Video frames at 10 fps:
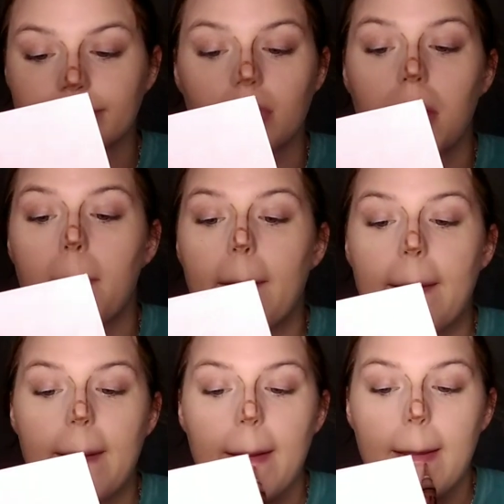and you put
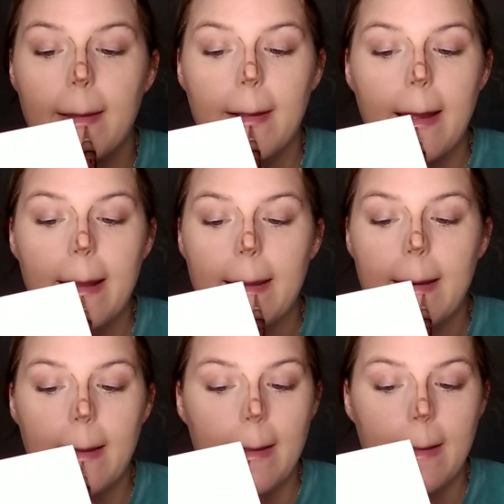kind
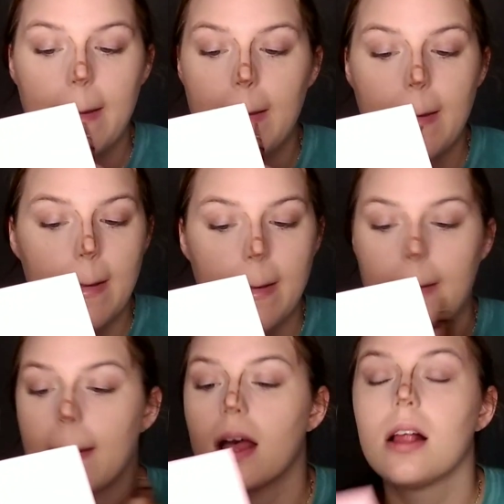of
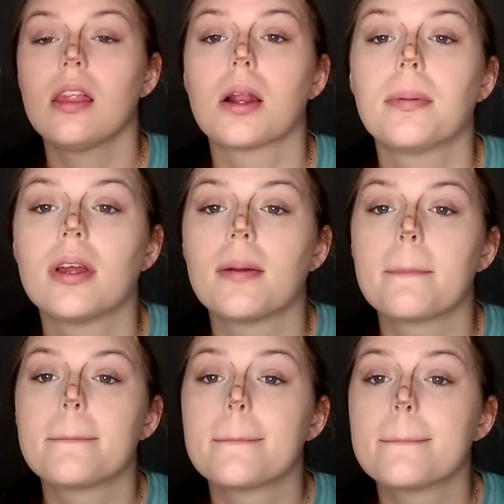a little bit
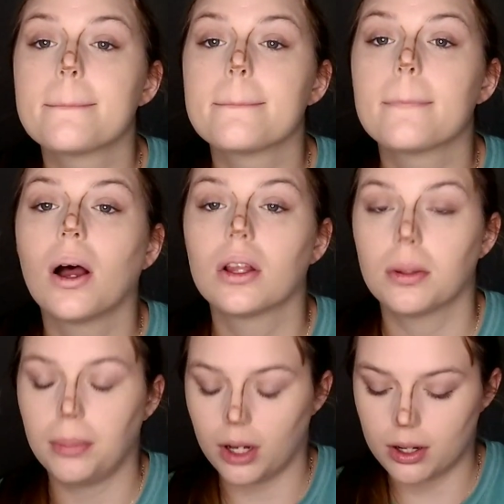on the
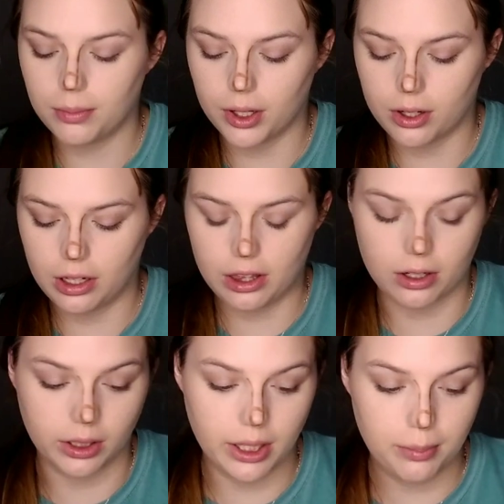bottom underneath
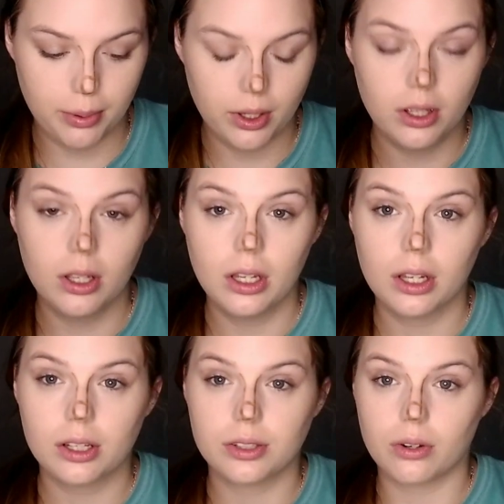your lip,
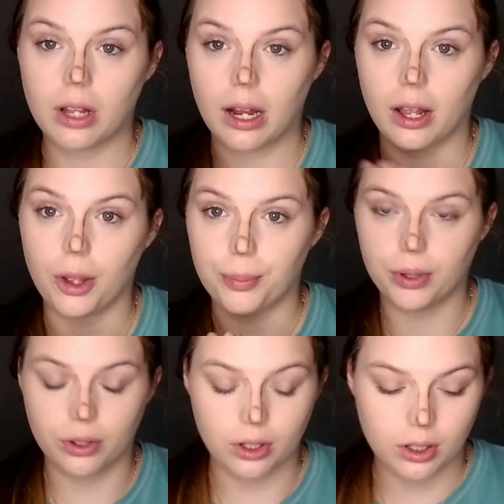because it'll kind of help
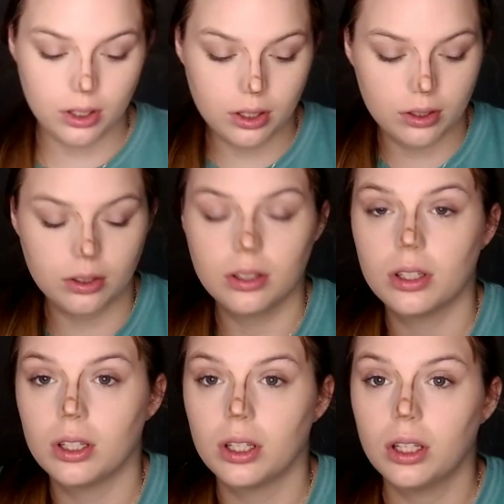it look a
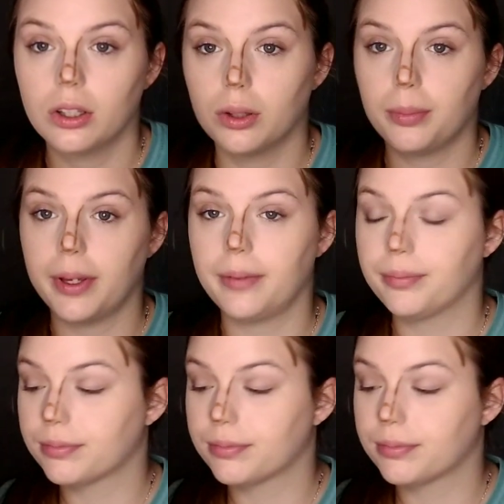little bit